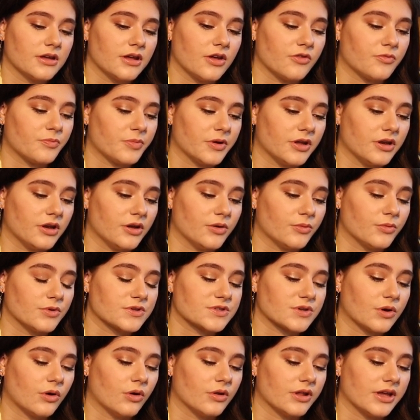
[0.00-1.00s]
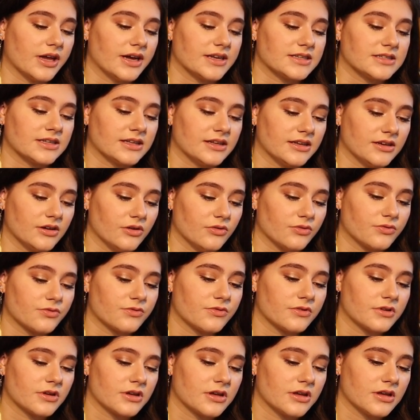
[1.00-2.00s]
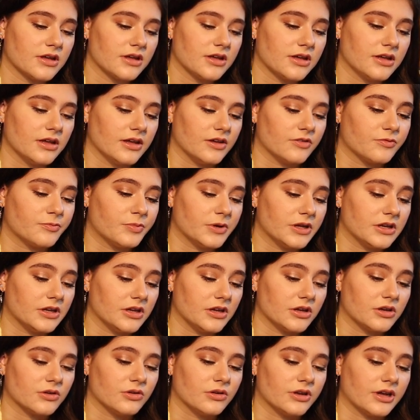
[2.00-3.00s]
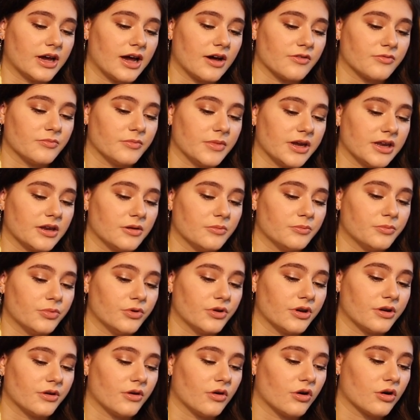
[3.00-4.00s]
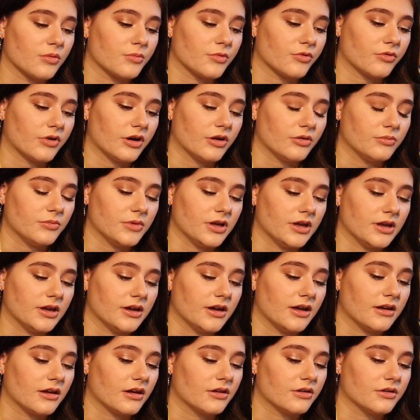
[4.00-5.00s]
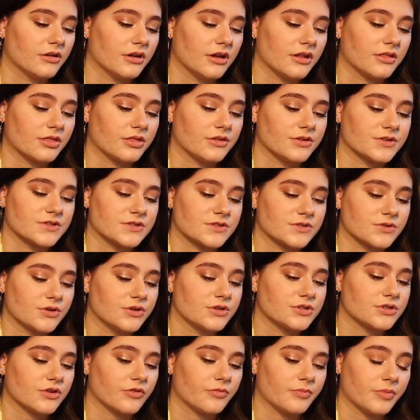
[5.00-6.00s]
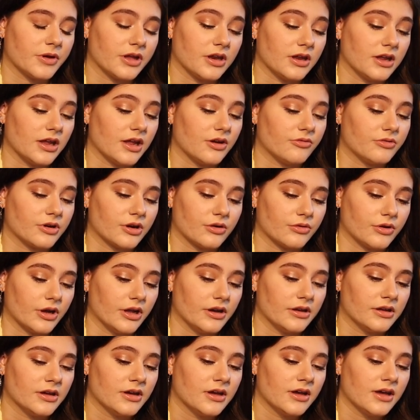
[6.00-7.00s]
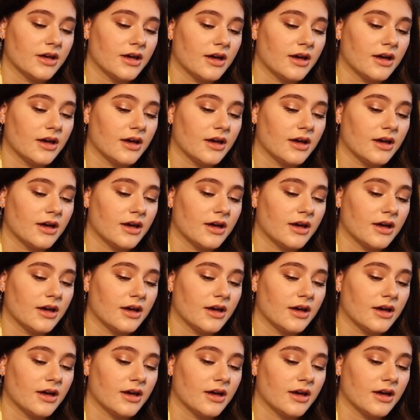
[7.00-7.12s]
If pity was all he had to give. If pity could have made him put an arm around me, and underneath the surge of pity and regret,